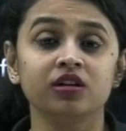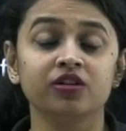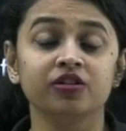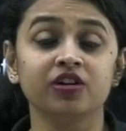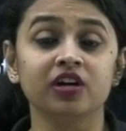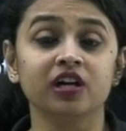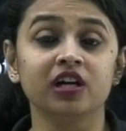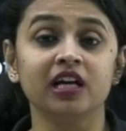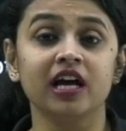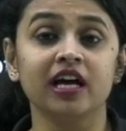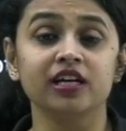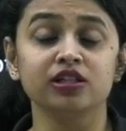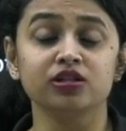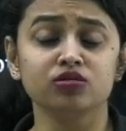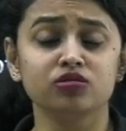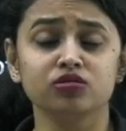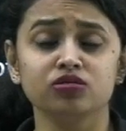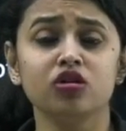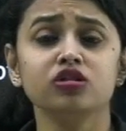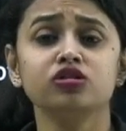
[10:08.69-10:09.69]
realize,
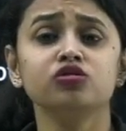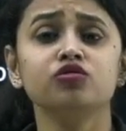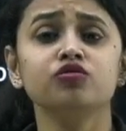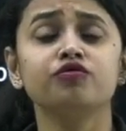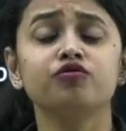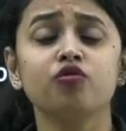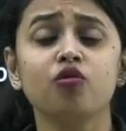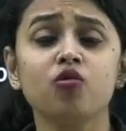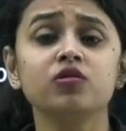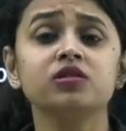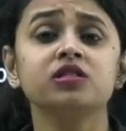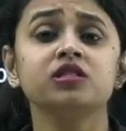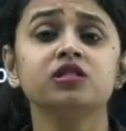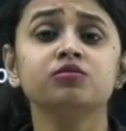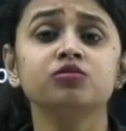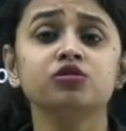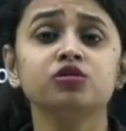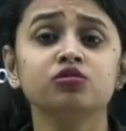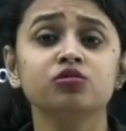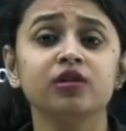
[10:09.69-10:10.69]
not to force
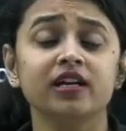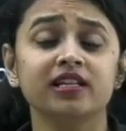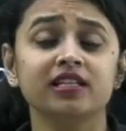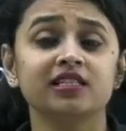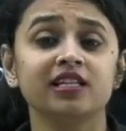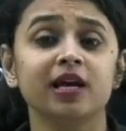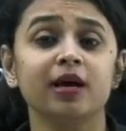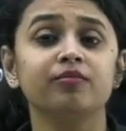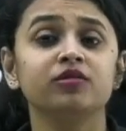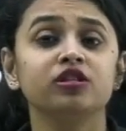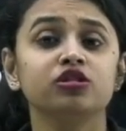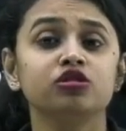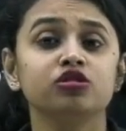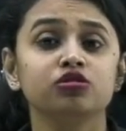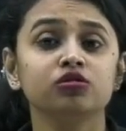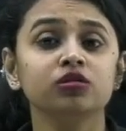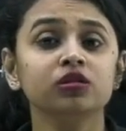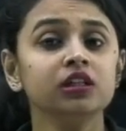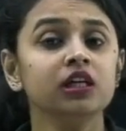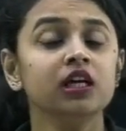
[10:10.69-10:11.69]
him to accept the
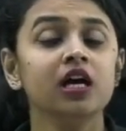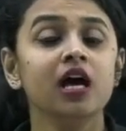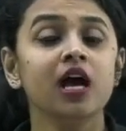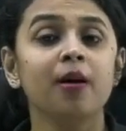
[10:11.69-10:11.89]
truth,